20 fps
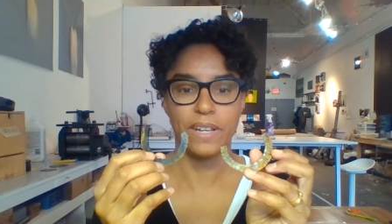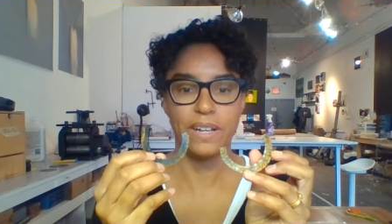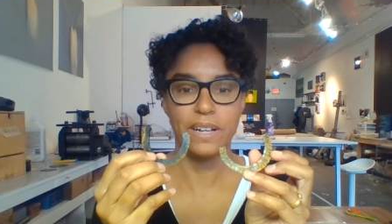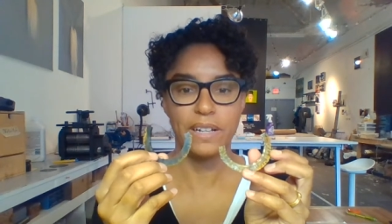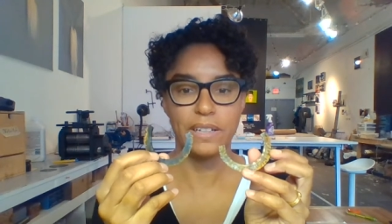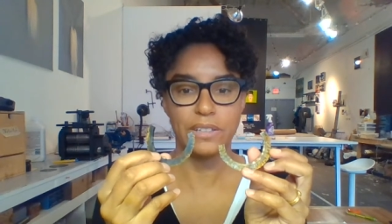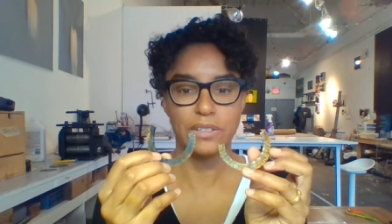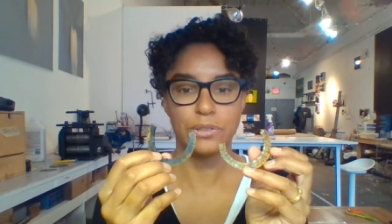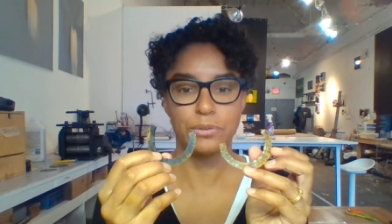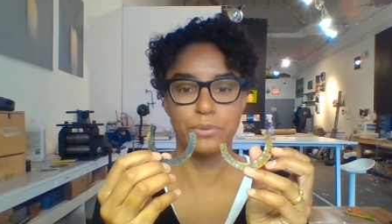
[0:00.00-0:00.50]

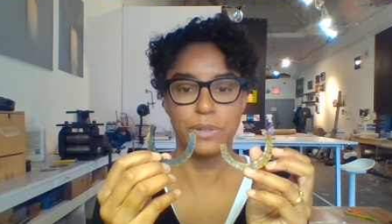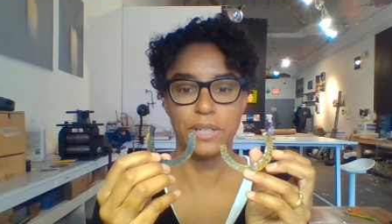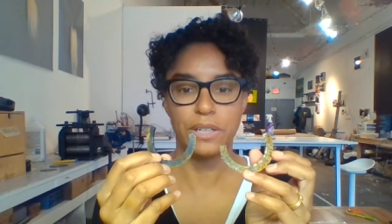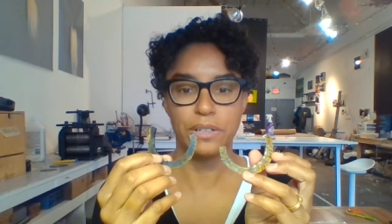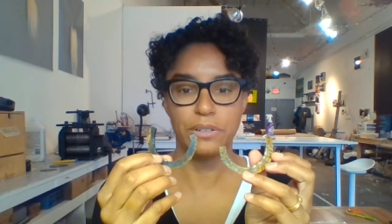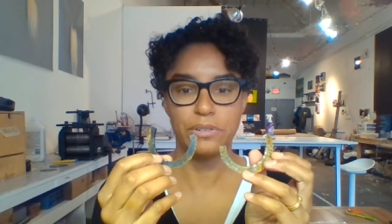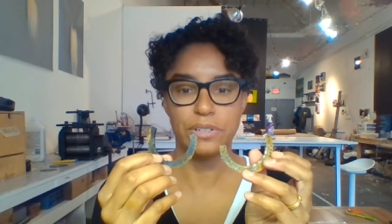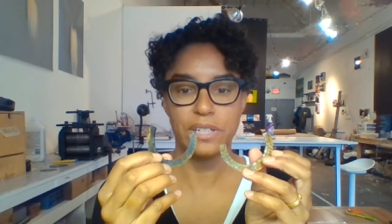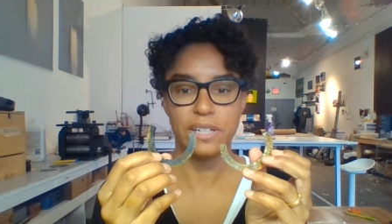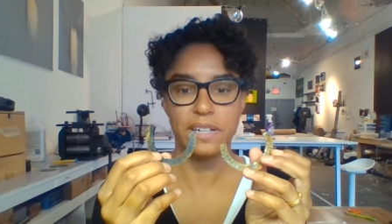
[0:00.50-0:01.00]
It's when
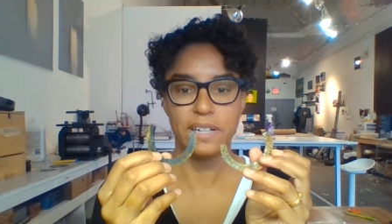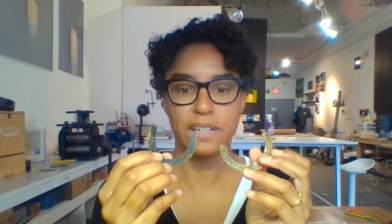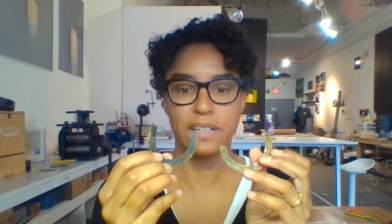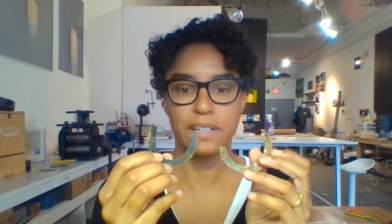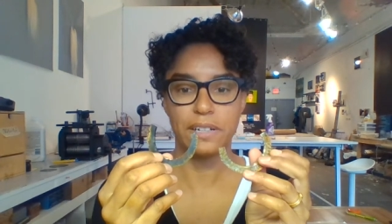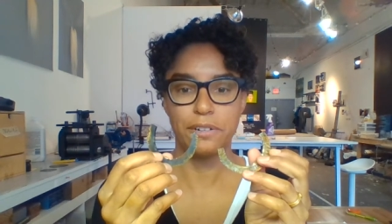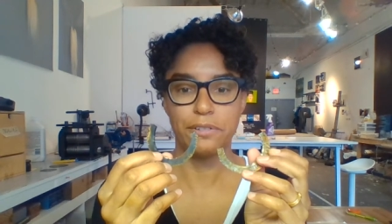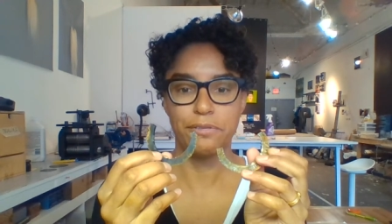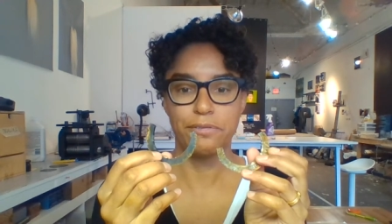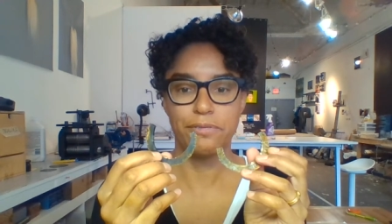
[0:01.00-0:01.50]
you
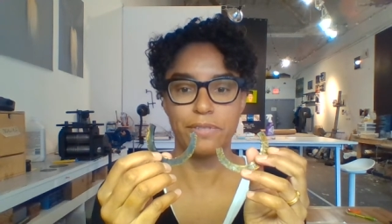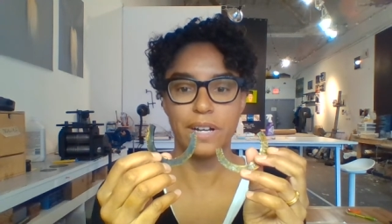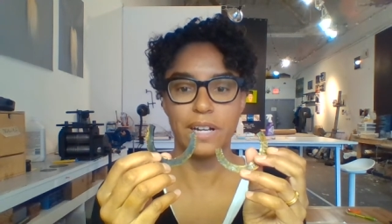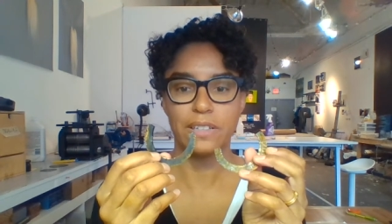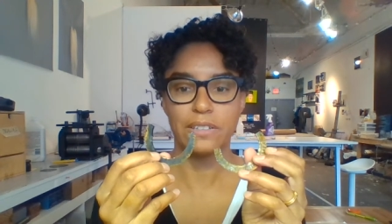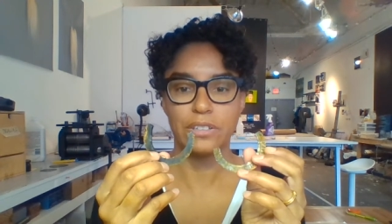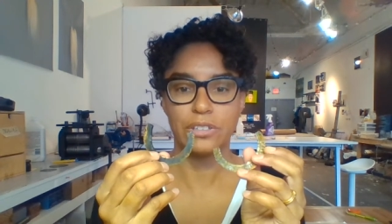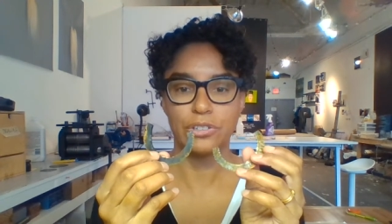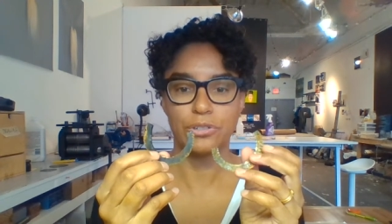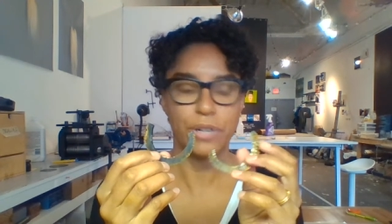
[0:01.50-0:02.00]
take
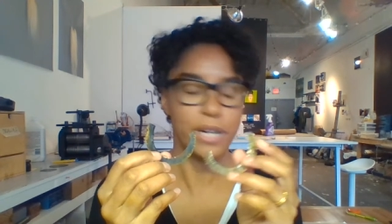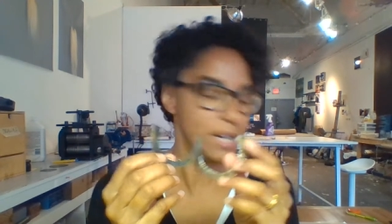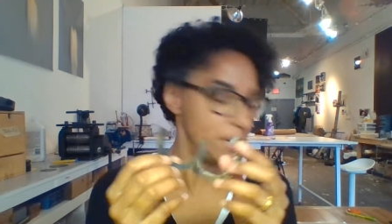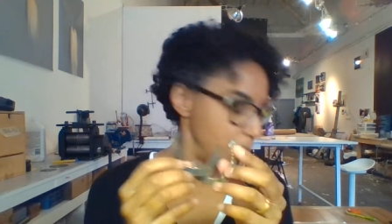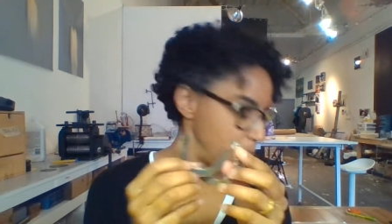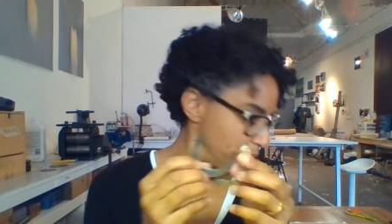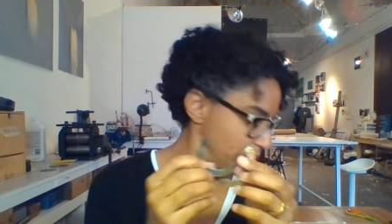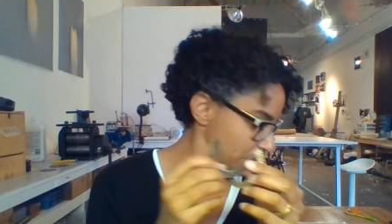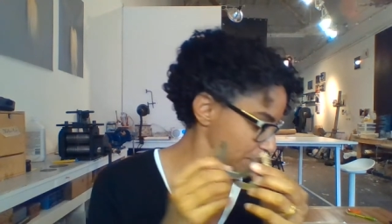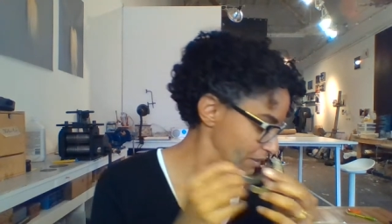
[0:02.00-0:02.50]
a
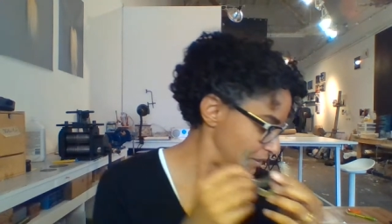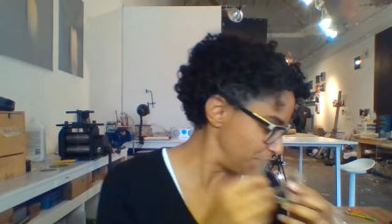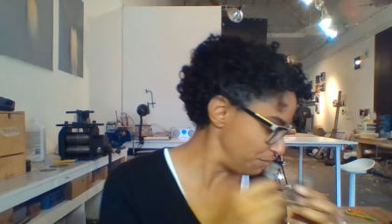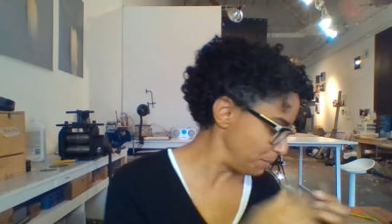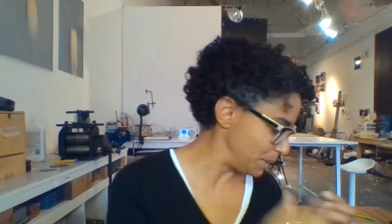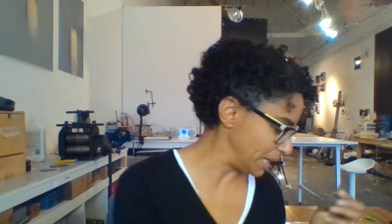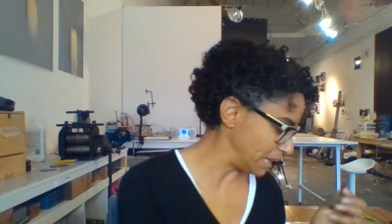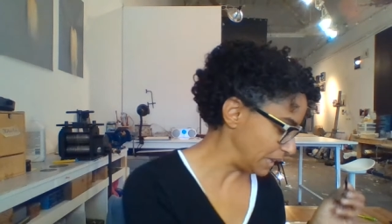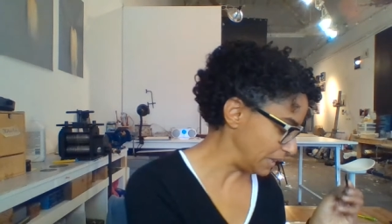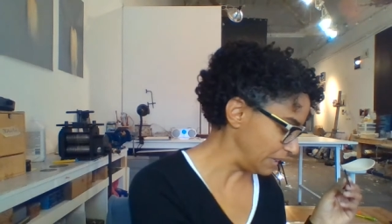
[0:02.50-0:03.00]
straight piece of
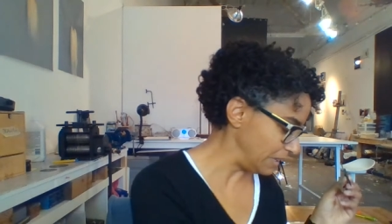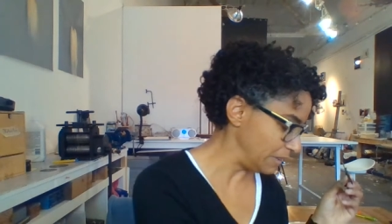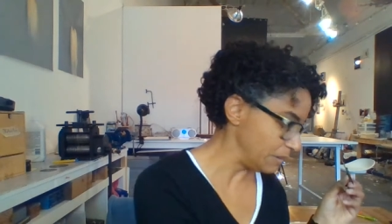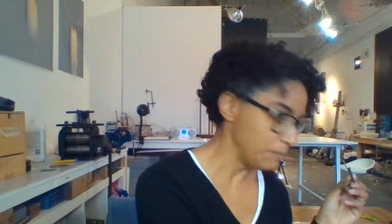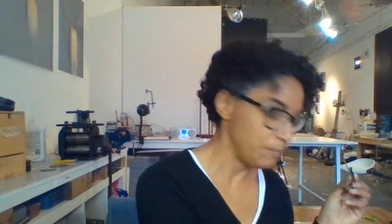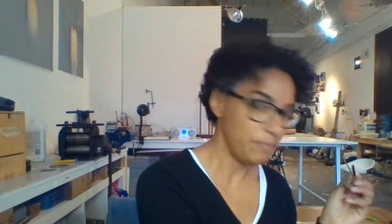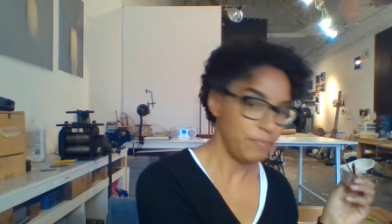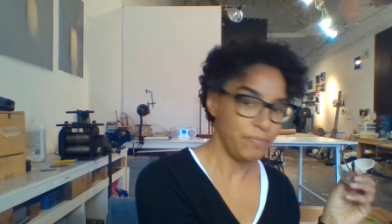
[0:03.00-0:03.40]
metal